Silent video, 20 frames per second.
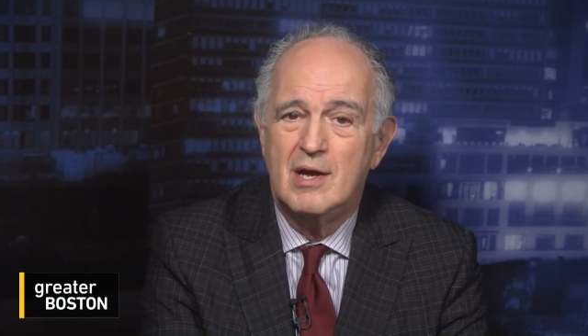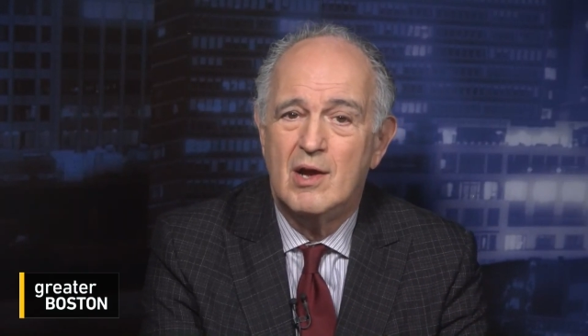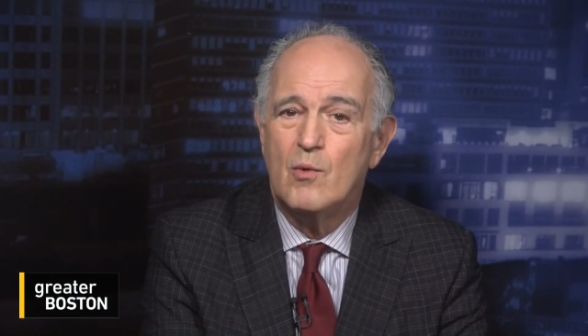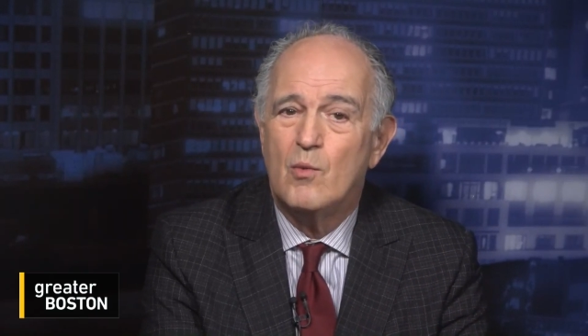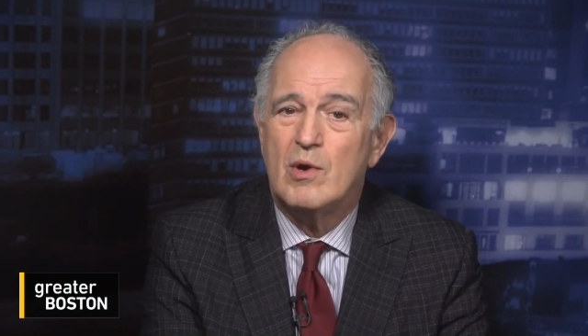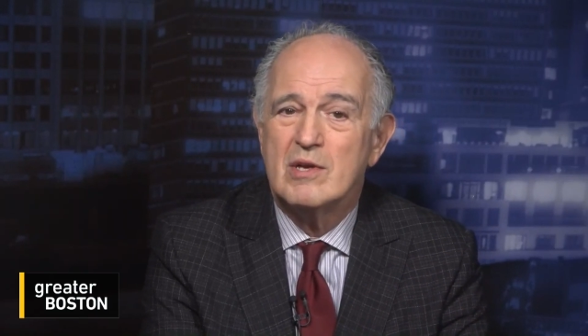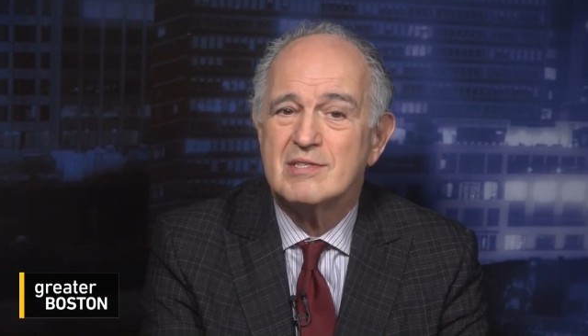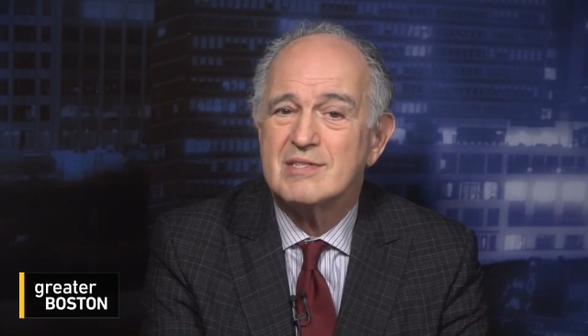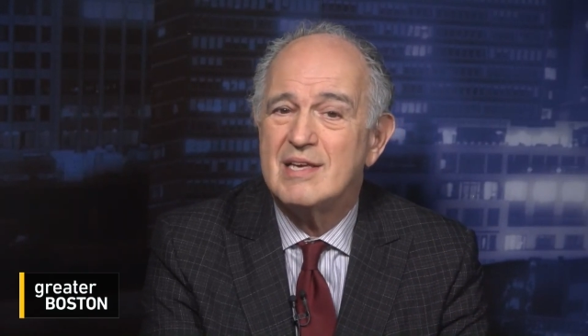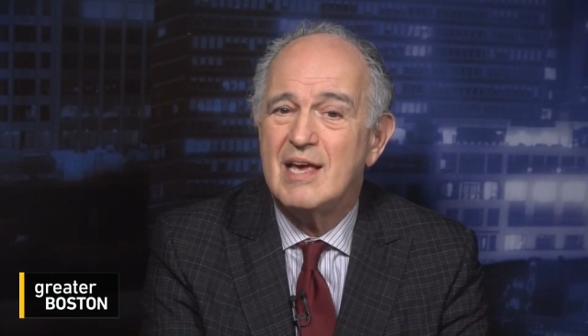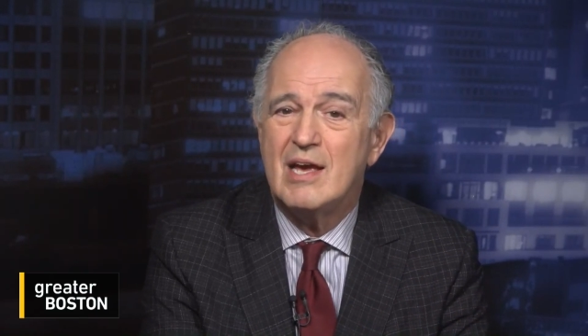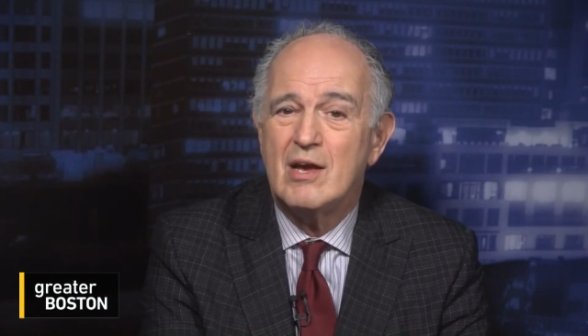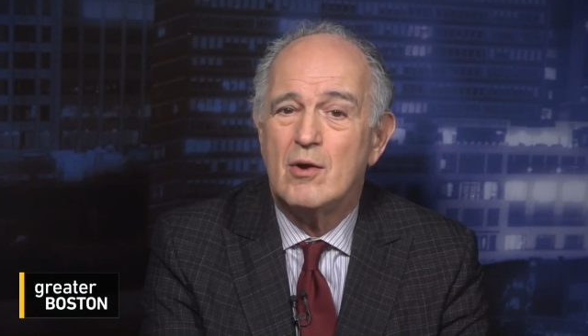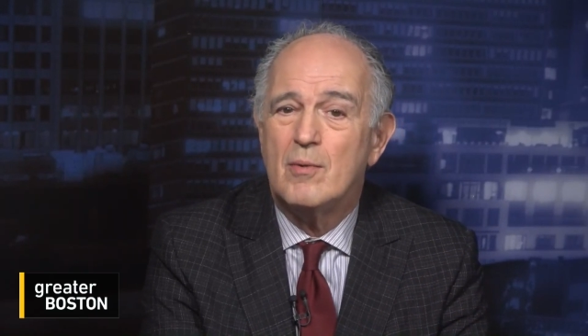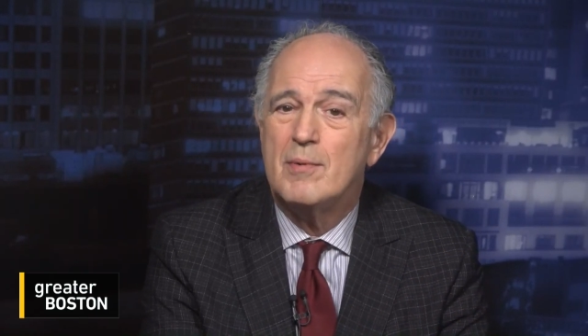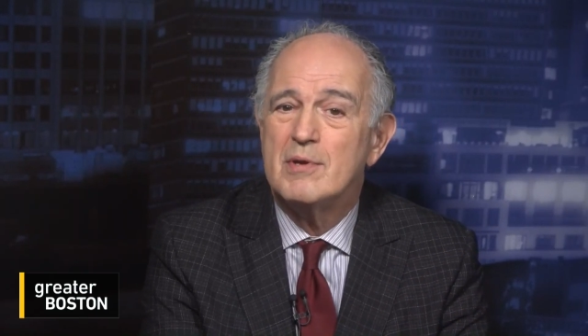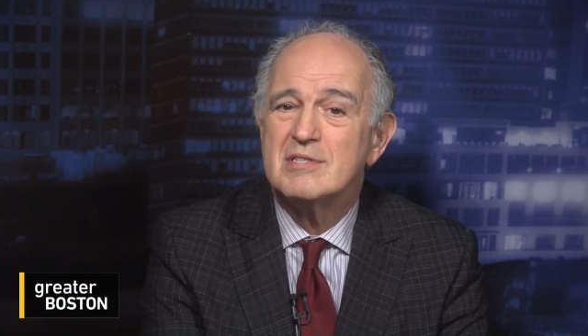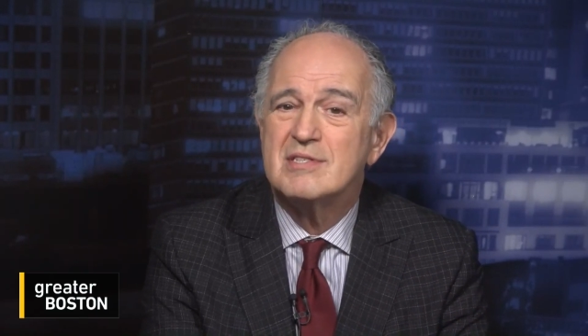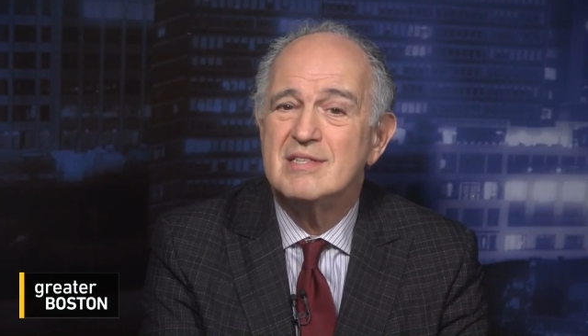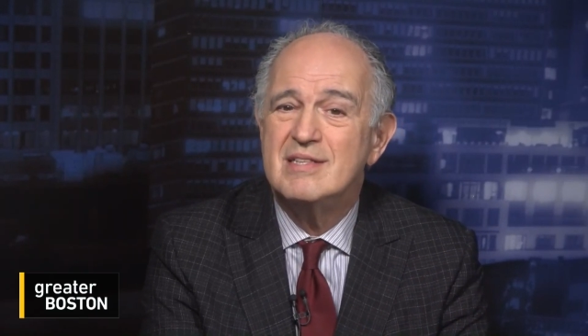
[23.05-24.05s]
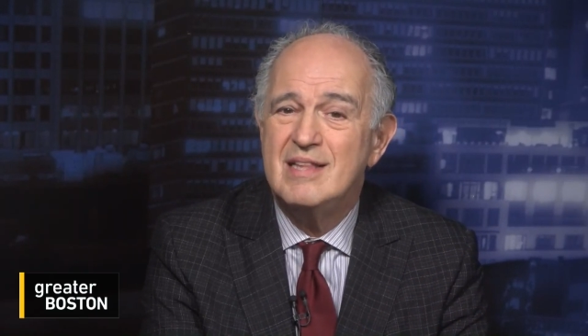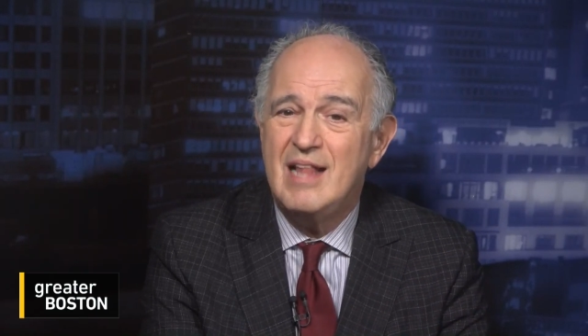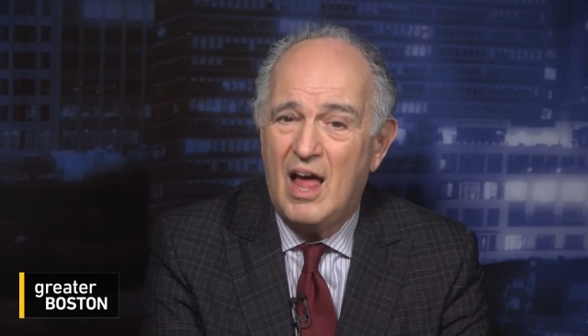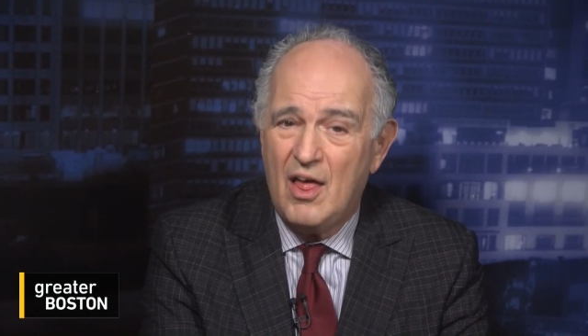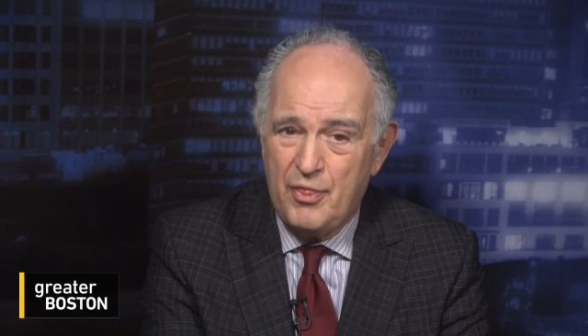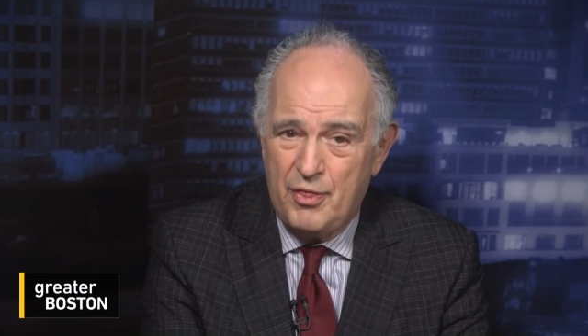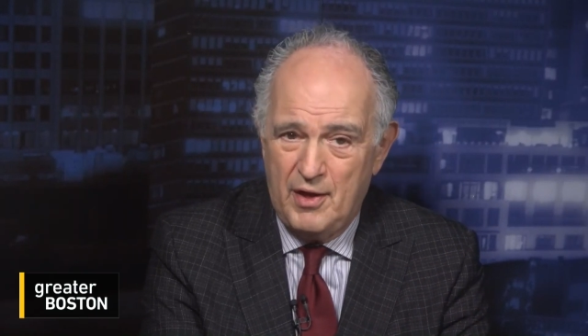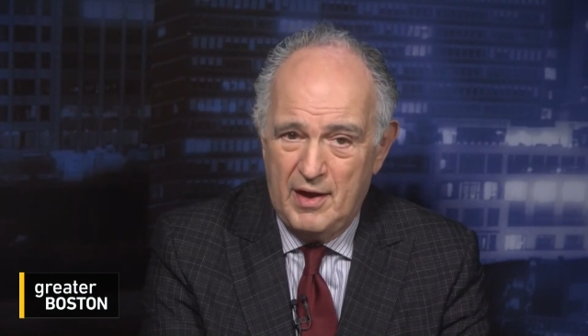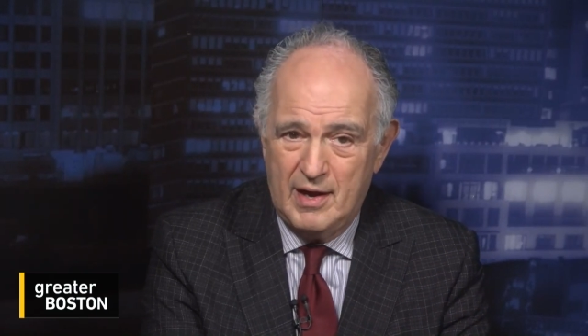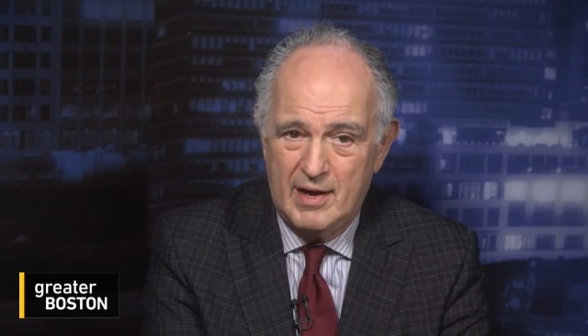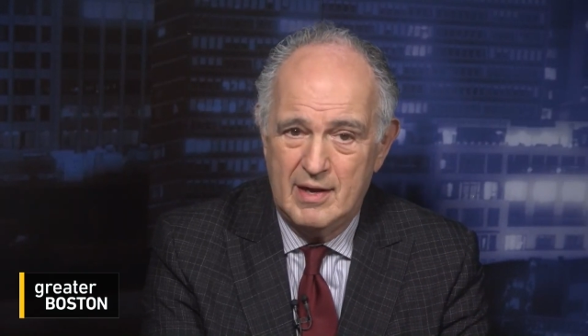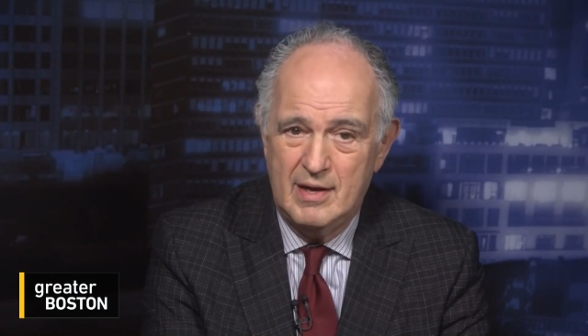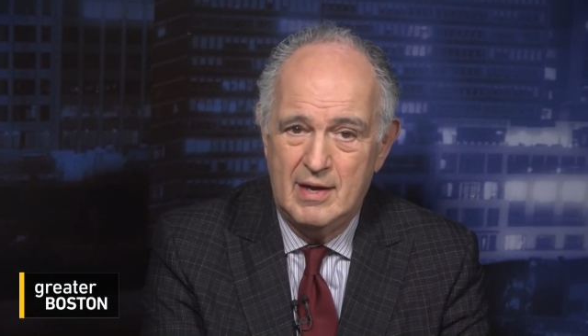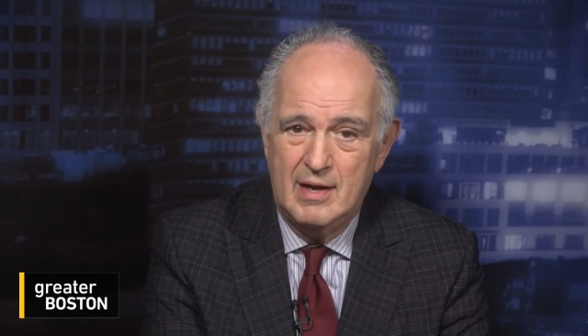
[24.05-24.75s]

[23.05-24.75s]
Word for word: while saying almost nothing